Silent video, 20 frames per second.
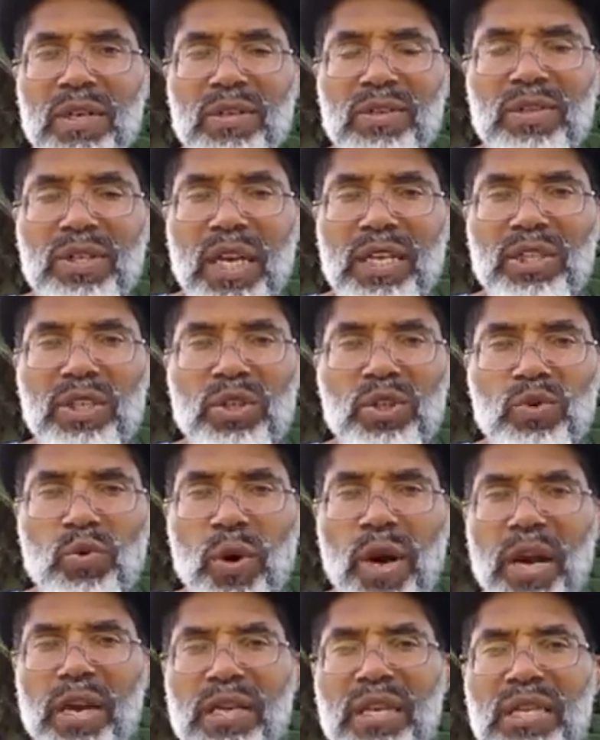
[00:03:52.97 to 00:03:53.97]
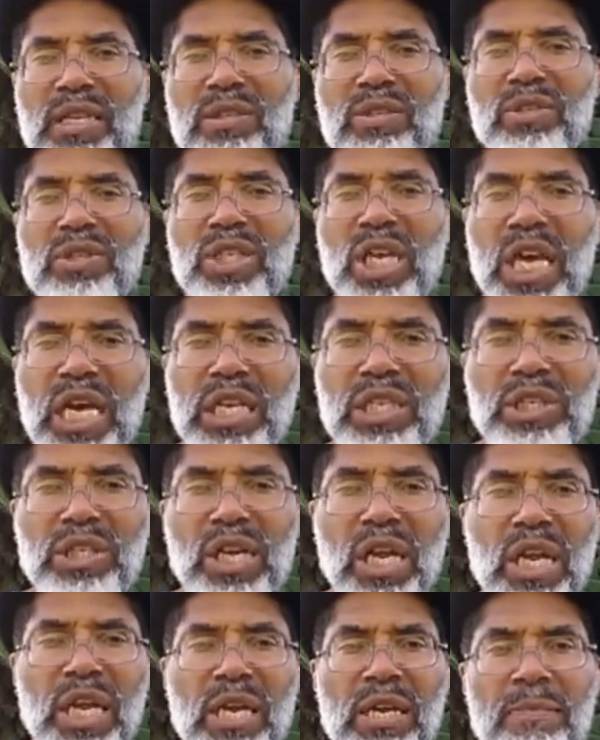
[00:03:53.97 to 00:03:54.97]
sessions where he's
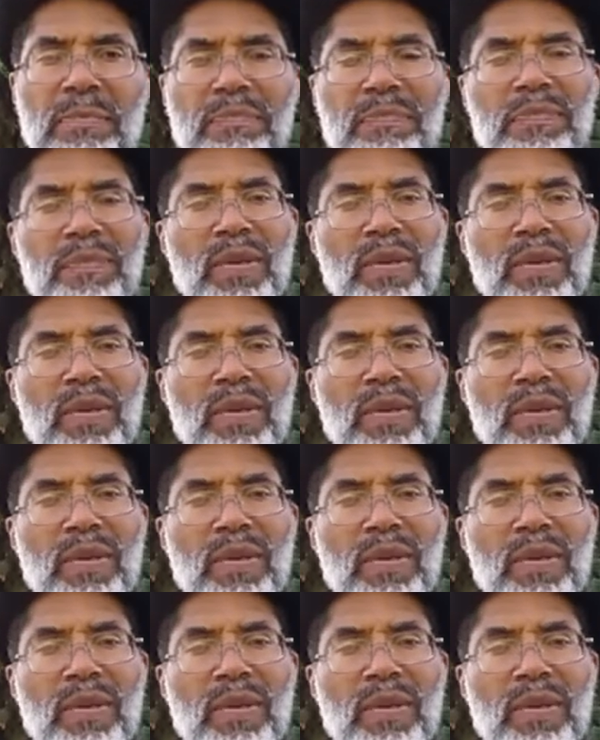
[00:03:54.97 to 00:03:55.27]
teaching